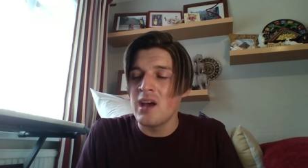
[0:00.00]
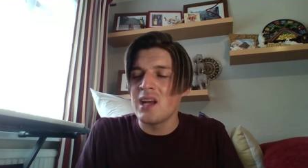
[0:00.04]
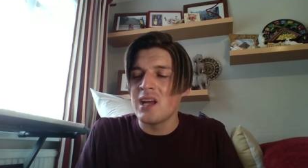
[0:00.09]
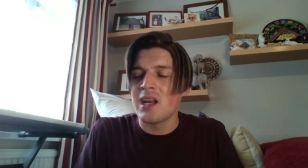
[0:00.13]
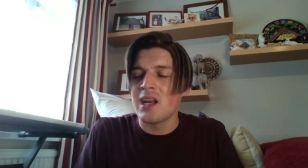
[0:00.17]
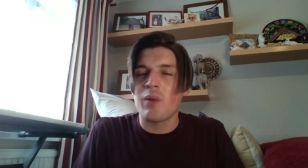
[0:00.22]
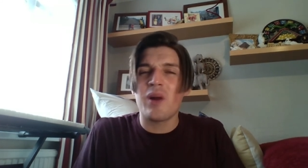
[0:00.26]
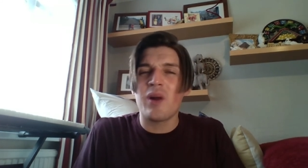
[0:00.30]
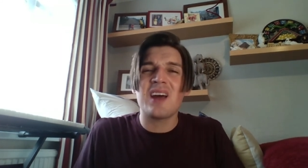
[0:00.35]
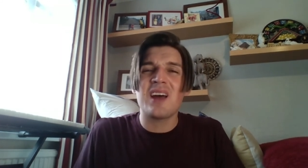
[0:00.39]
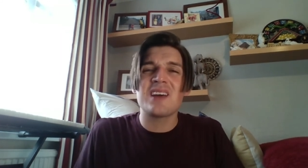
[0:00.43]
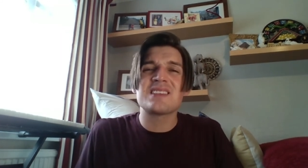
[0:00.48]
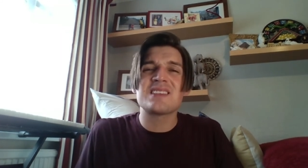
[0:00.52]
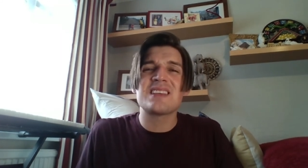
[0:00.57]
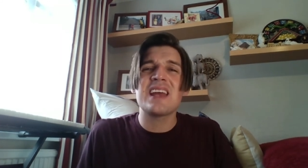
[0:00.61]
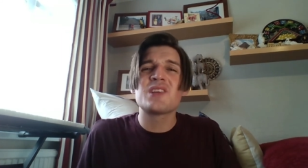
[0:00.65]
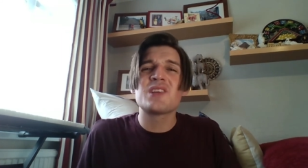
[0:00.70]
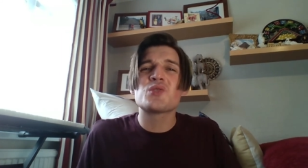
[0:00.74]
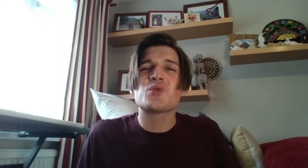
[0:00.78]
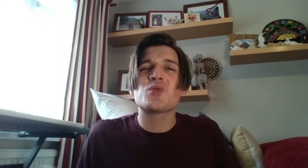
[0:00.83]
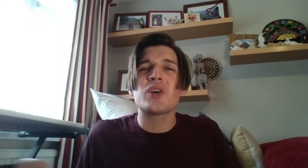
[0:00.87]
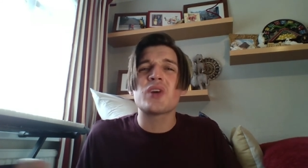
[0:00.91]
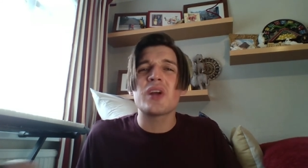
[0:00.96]
And when I say
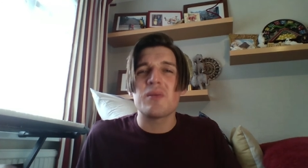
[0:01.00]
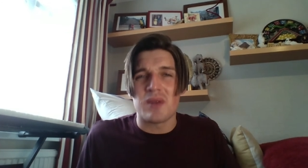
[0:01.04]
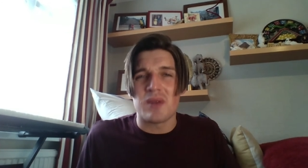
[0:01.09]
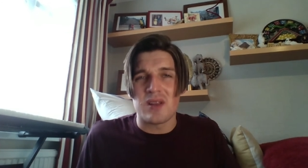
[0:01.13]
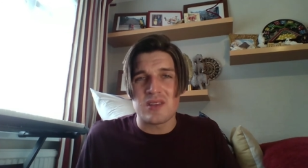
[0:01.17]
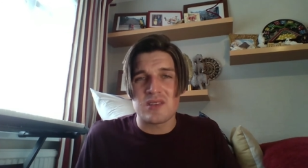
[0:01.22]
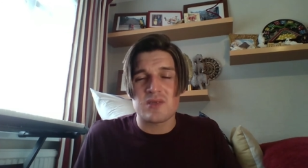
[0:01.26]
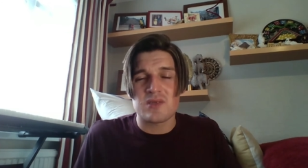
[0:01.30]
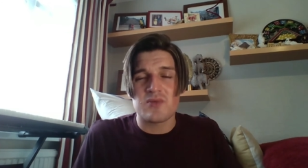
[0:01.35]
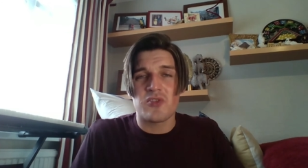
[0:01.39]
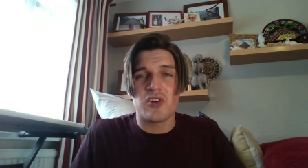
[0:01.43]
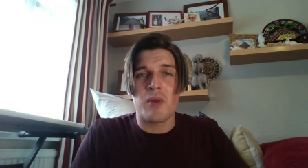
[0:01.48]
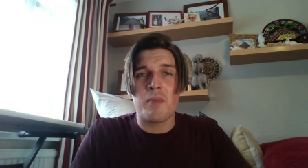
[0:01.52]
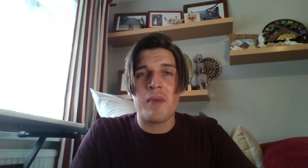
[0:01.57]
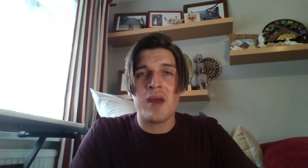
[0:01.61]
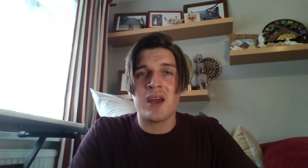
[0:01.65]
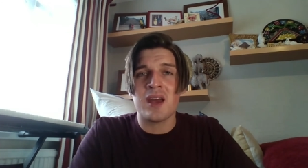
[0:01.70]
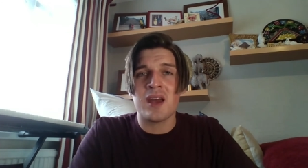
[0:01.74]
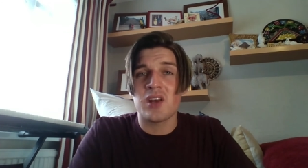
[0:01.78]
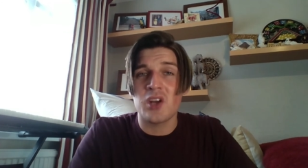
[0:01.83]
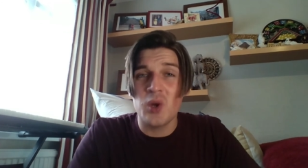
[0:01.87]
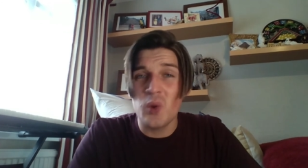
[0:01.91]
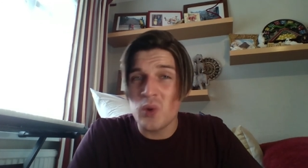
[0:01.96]
treatments, for a
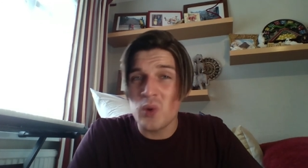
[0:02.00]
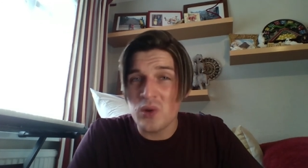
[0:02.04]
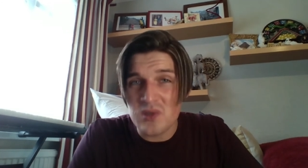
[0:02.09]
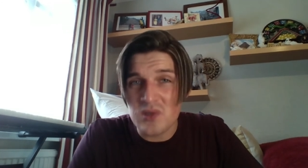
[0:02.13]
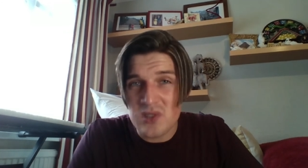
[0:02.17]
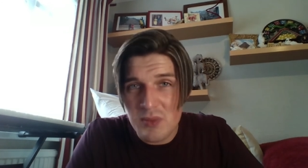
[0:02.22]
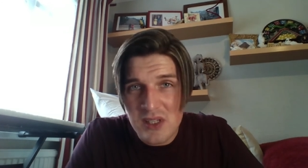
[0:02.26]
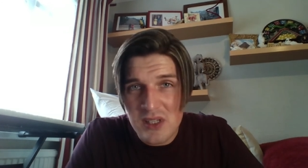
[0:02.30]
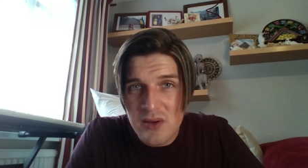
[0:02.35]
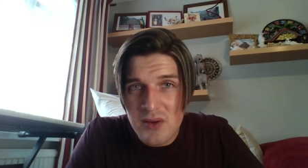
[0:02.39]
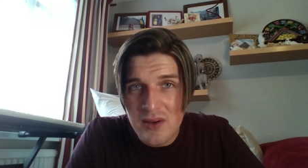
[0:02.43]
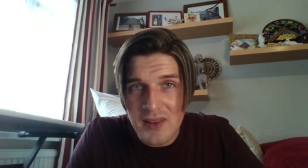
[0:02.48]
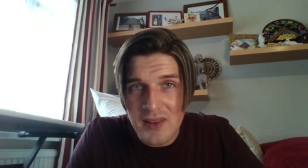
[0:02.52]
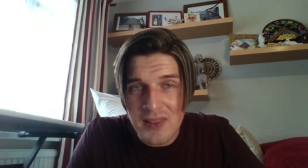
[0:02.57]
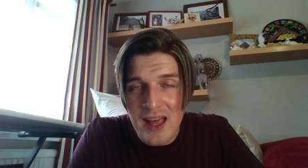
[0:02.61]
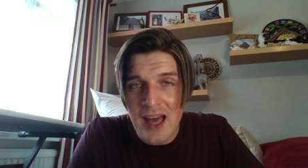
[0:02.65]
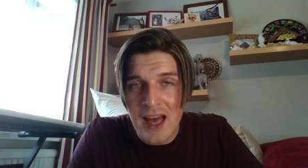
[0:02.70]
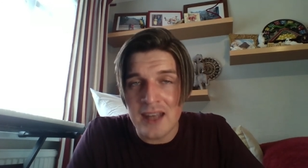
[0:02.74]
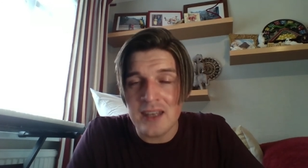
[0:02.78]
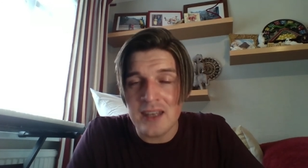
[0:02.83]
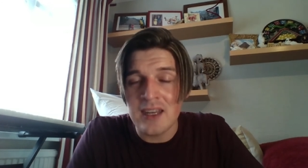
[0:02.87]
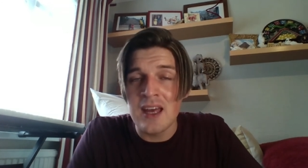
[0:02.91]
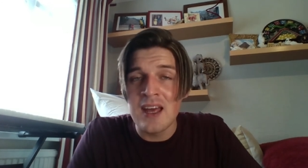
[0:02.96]
man who wants to be doing
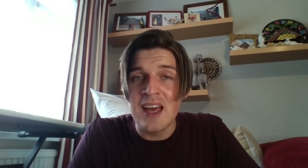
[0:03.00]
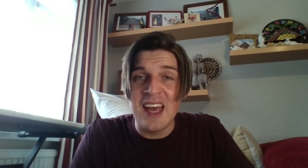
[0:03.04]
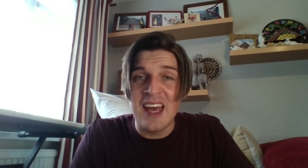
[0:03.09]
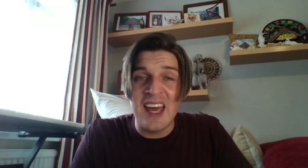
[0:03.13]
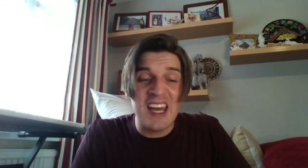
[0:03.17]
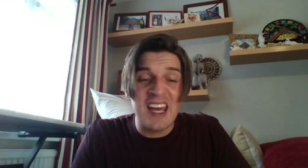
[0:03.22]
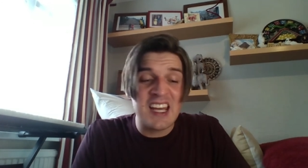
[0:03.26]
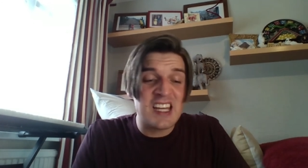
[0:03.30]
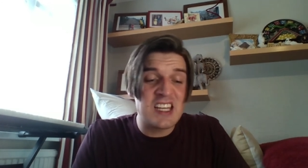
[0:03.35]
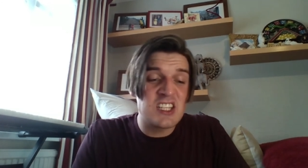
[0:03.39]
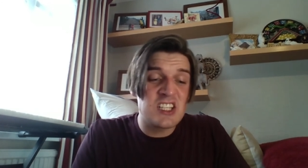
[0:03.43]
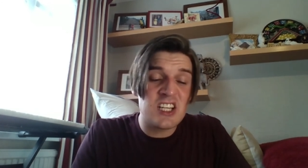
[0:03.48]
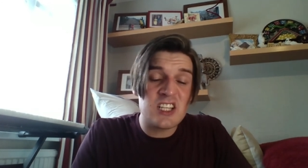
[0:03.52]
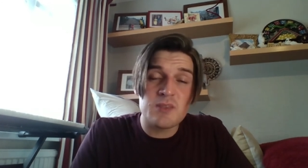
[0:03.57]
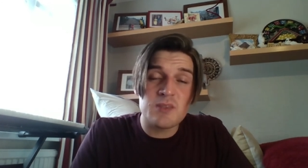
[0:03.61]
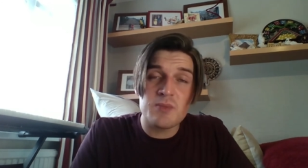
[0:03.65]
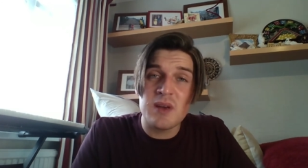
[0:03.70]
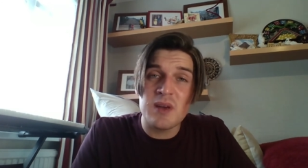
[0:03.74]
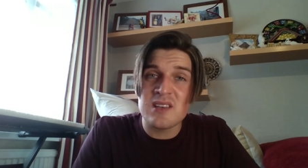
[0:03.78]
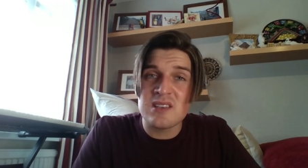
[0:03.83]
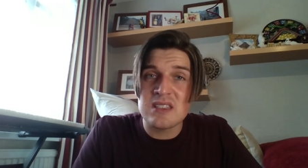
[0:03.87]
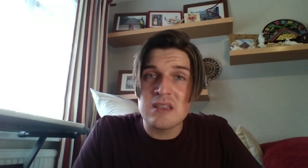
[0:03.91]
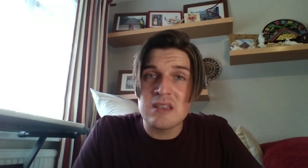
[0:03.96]
that, it can just
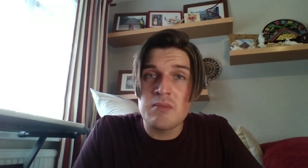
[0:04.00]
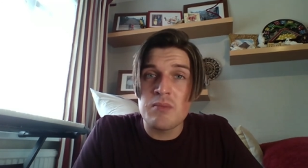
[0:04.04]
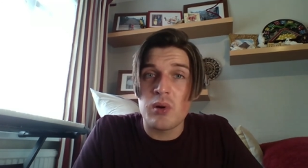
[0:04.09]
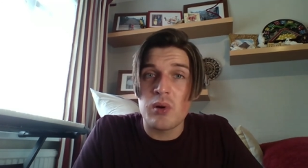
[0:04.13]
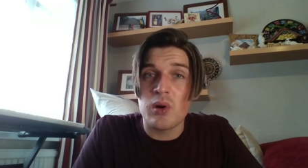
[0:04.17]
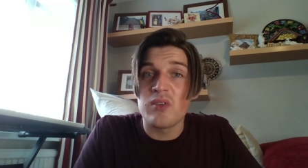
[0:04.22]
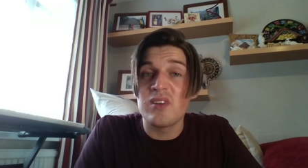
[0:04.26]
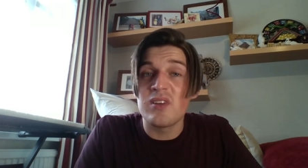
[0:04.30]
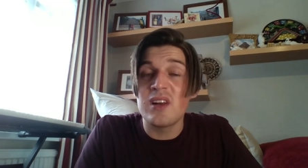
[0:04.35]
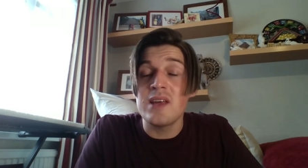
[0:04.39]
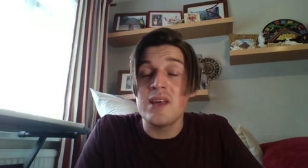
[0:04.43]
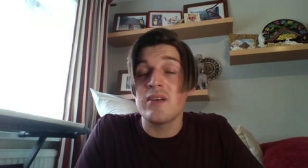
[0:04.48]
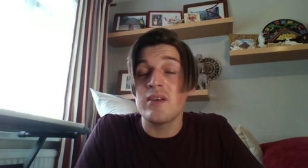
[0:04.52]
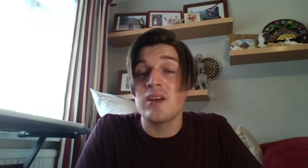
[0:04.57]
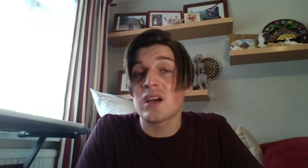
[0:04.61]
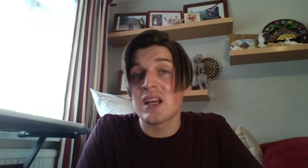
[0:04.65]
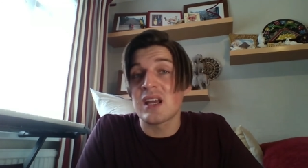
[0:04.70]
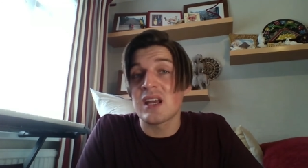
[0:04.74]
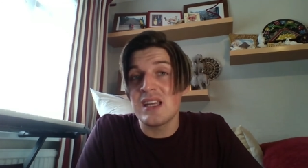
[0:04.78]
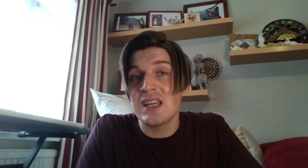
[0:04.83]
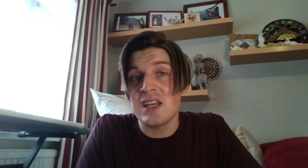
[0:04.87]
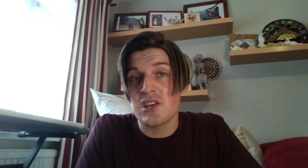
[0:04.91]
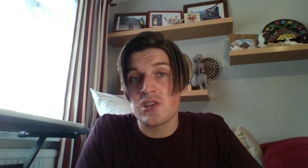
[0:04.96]
be as simple as leaving a
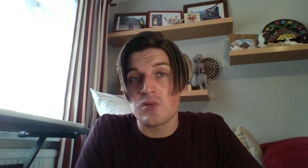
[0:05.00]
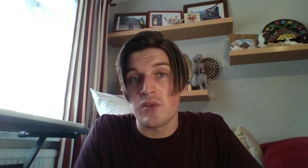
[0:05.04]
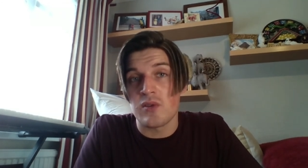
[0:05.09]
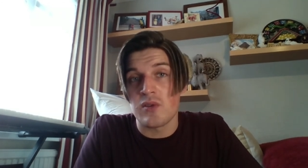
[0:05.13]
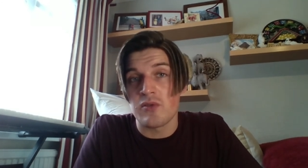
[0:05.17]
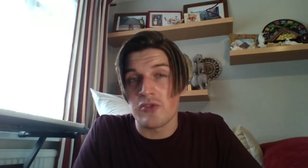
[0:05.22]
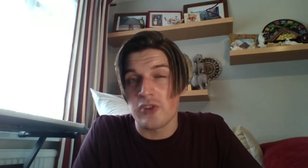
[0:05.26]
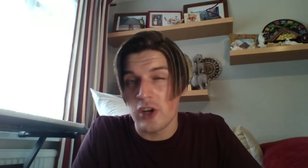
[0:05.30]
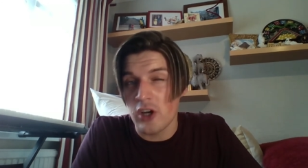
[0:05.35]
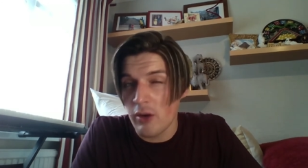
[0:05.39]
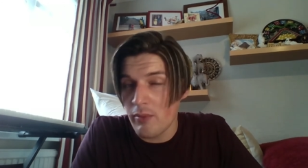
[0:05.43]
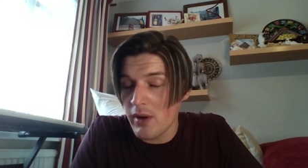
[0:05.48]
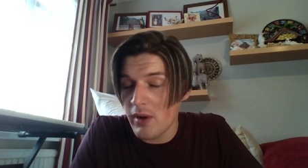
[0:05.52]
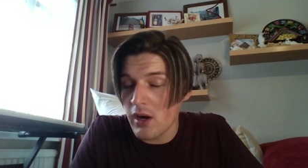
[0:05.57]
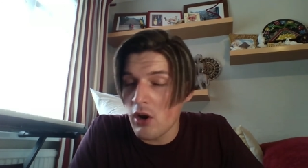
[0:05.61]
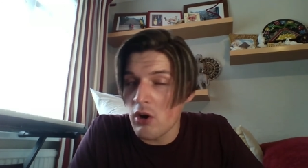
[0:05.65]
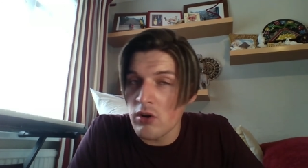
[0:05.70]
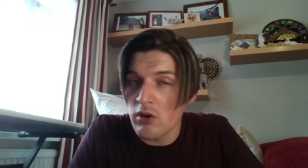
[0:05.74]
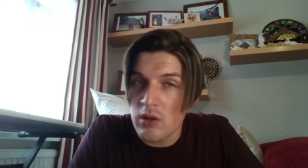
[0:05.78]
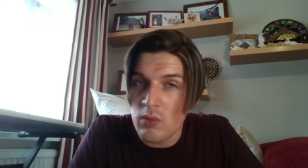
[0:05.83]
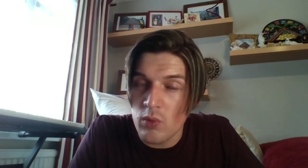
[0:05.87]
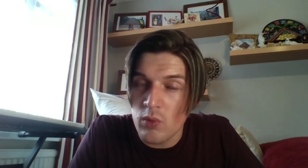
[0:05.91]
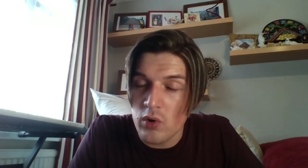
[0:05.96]
conditioner in for a little bit
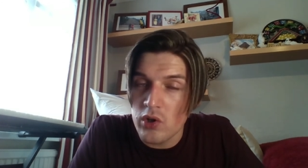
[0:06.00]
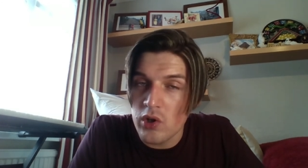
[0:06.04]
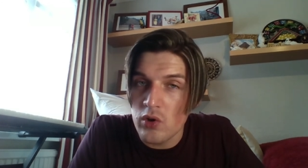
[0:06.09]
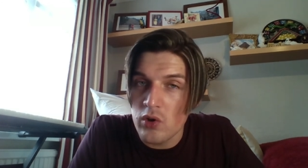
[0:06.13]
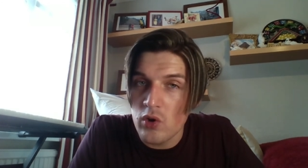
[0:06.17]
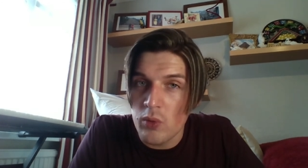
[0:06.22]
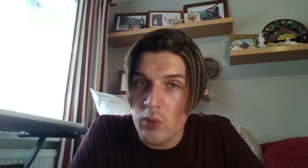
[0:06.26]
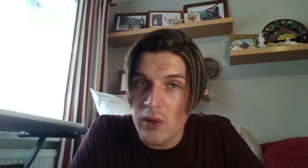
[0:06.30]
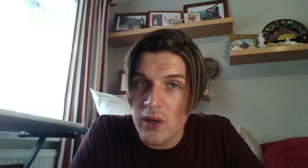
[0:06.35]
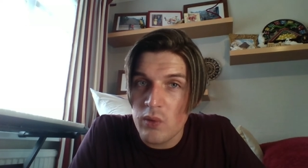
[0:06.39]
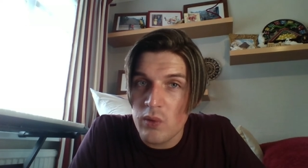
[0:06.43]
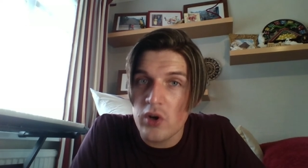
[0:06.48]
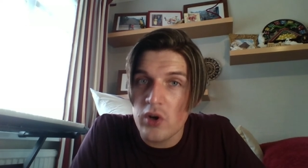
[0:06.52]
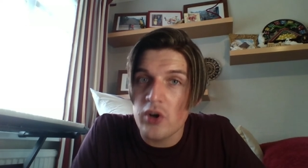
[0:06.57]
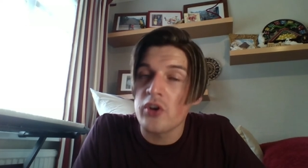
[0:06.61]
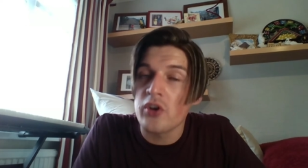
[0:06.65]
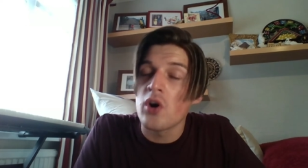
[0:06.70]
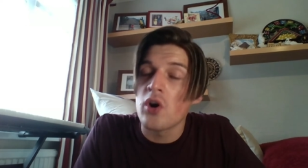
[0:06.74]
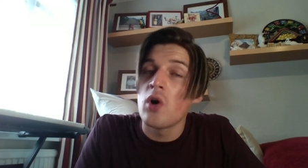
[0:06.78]
longer than what you normally would.